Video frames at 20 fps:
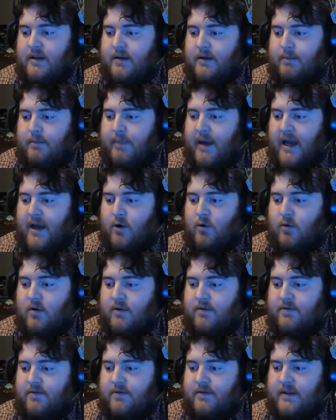
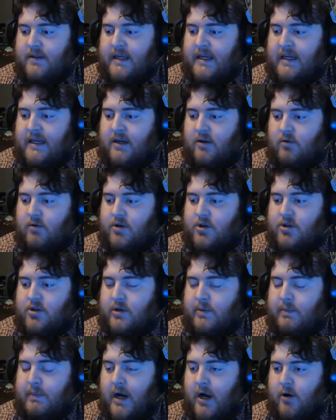Beowulf, the
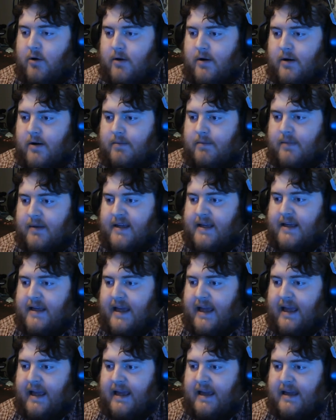original poem,
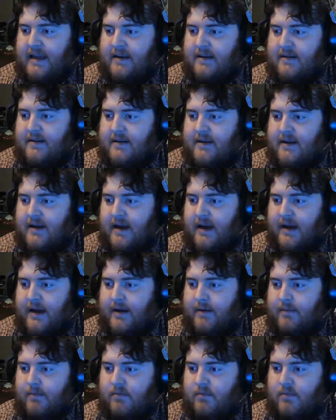and
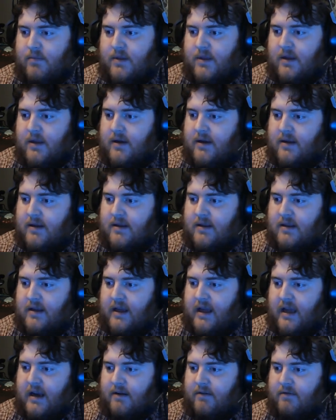um, the the
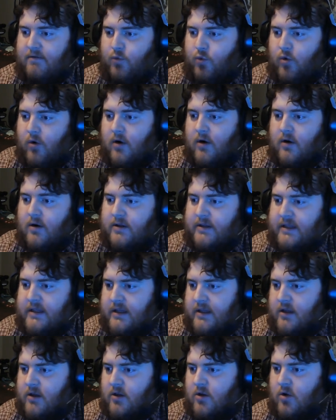kind of world and
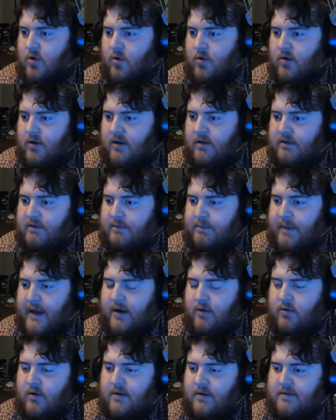the lore of
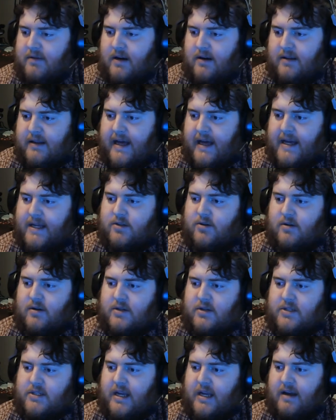Beowulf and all that sort
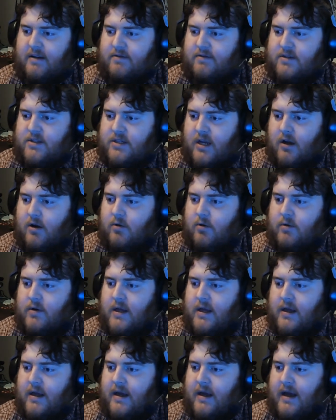of stuff. So
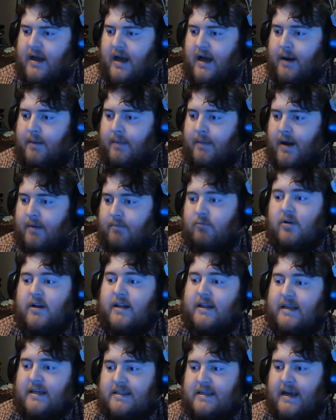um, I'm
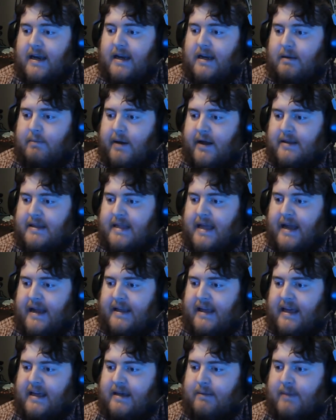really excited about that
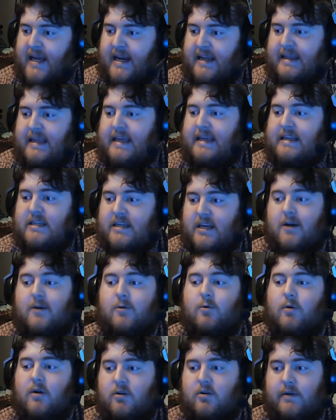game, and I think it's going to
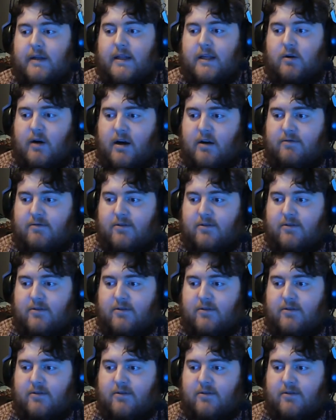work really well for